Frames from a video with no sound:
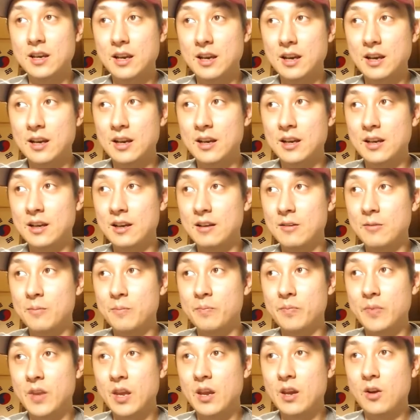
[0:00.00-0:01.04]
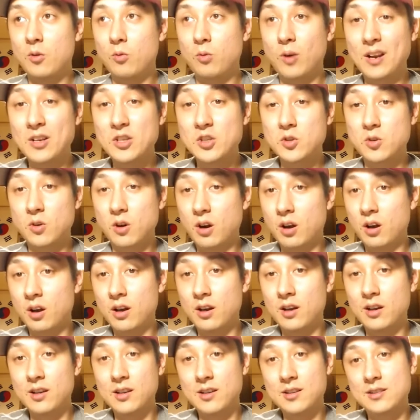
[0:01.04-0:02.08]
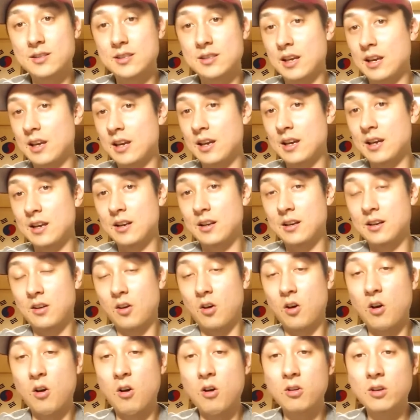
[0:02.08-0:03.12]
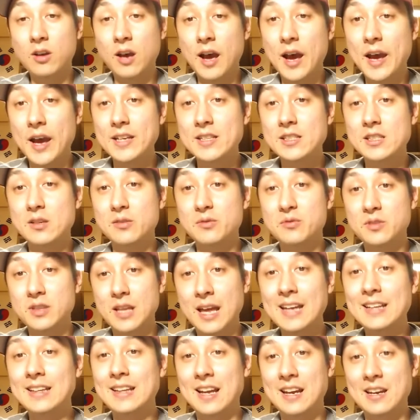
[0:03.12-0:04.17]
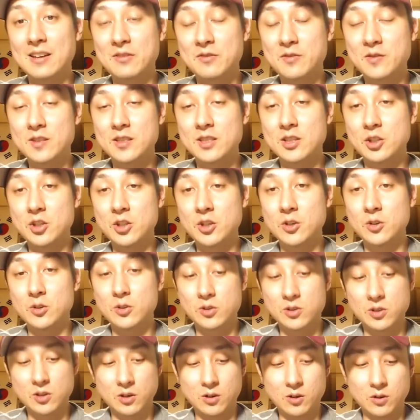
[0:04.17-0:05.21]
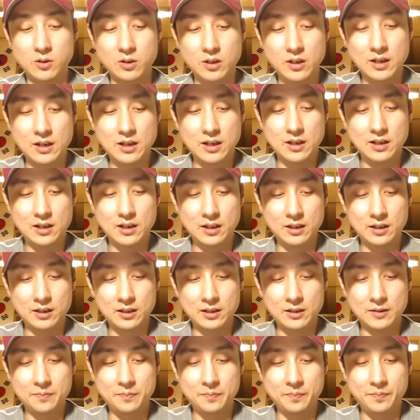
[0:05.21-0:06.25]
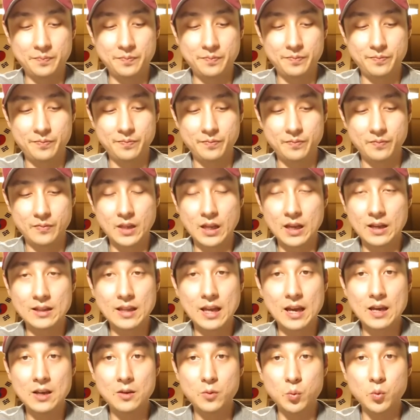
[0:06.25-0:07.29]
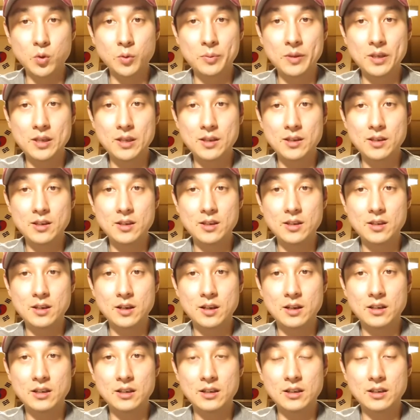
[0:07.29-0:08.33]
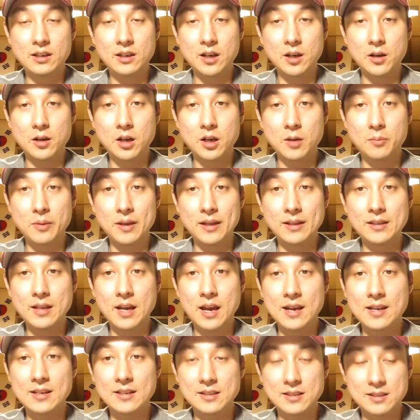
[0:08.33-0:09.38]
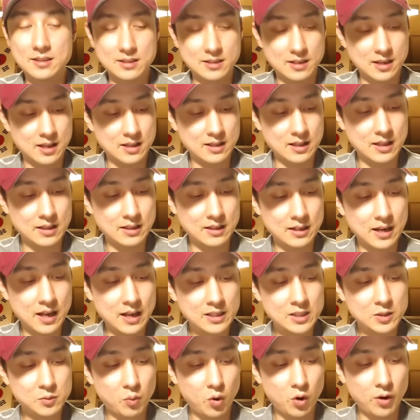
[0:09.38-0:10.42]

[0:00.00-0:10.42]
and restaurants and all kinds of nightlife to do. So that will be a big night. And then the next